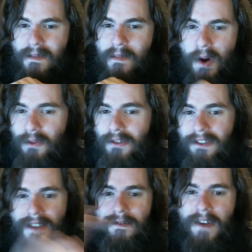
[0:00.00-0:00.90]

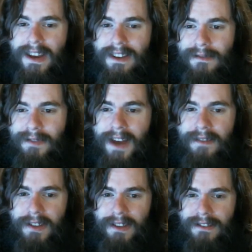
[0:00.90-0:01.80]
most effective
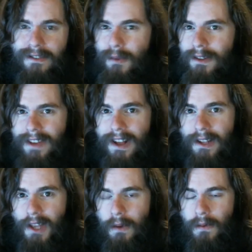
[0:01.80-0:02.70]
leftists will
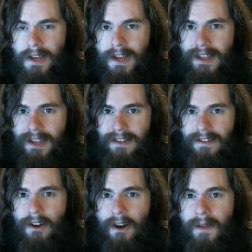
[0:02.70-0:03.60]
tell you that
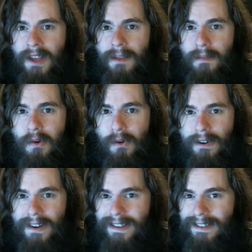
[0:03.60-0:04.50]
disarming the
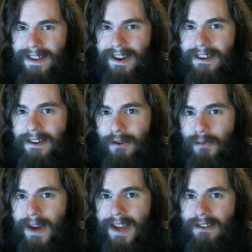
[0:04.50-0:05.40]
poor is not a
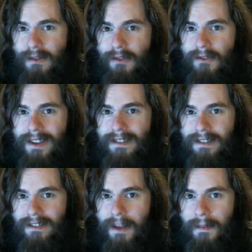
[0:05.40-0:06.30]
good way to address
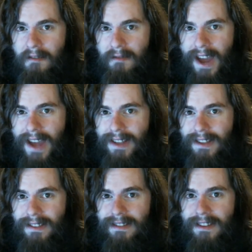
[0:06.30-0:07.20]
systemic
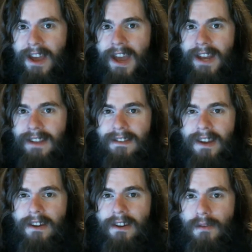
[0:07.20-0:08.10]
violence, and it's
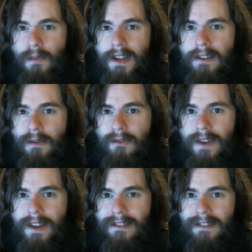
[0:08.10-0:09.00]
not a good way to
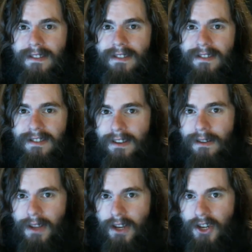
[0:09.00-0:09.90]
address
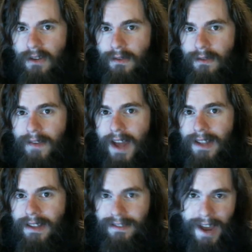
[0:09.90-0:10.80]
single issues of
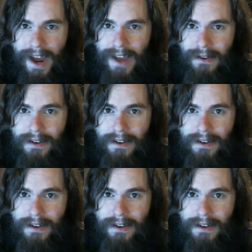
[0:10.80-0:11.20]
violence either.